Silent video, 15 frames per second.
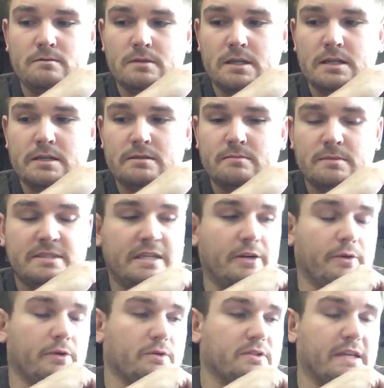uh,
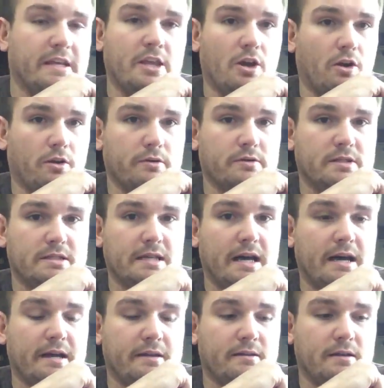materials like yarn to
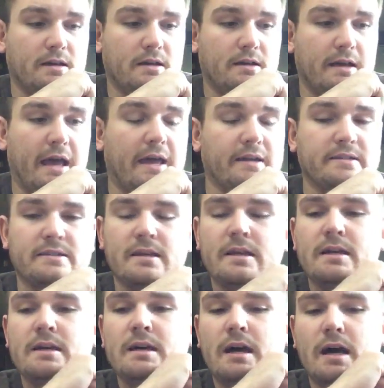tie uh, eggs.
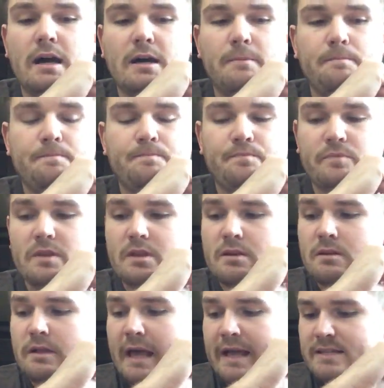Um,
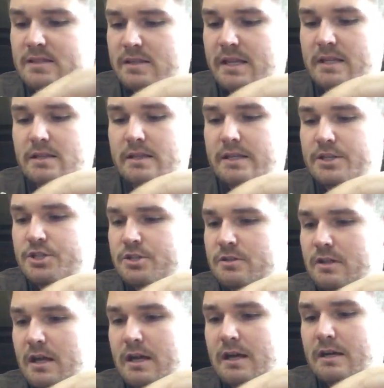egg sucking leech,
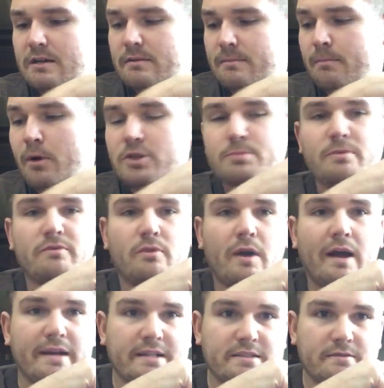uh, multiple
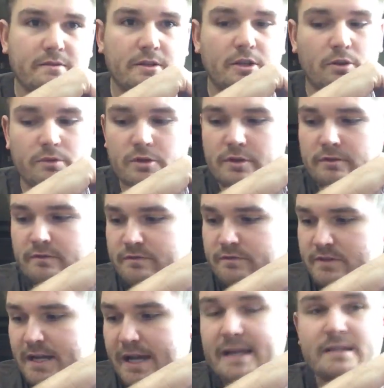varieties. You know you can
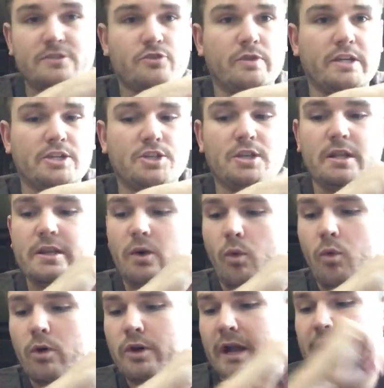tie it traditionally,
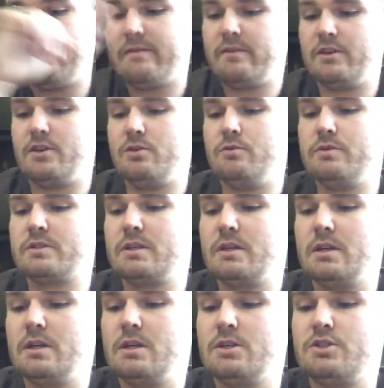or I've even used
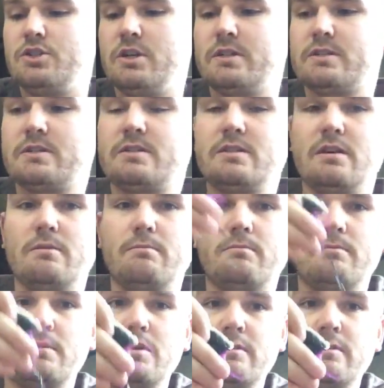just some